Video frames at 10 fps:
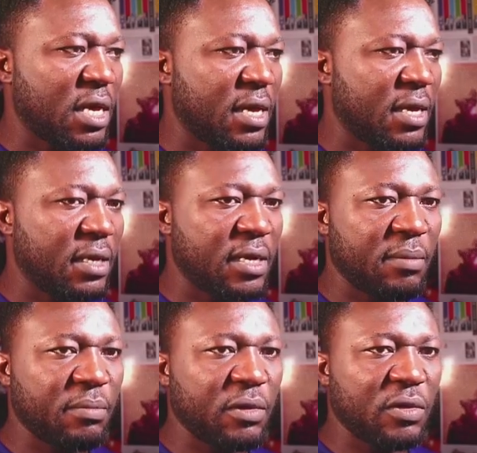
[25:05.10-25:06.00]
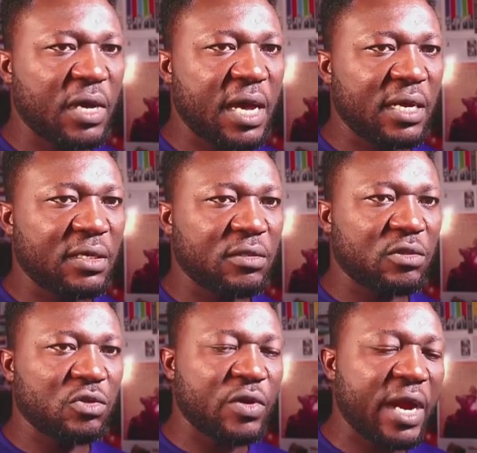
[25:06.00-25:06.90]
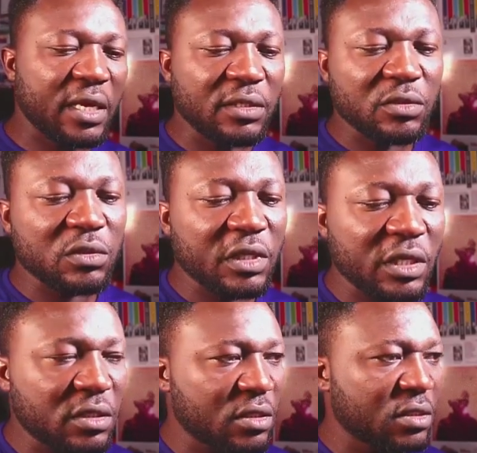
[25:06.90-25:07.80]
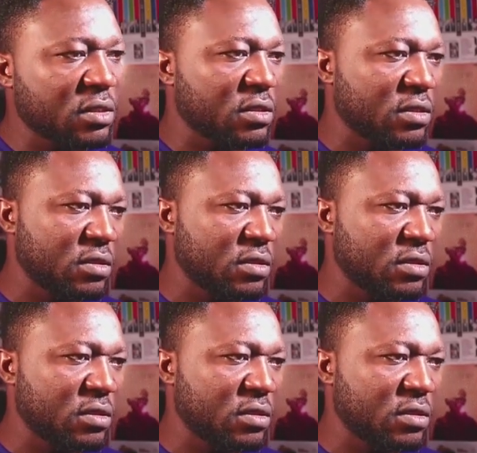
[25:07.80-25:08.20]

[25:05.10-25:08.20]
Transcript: and I'm going to add tracking to this.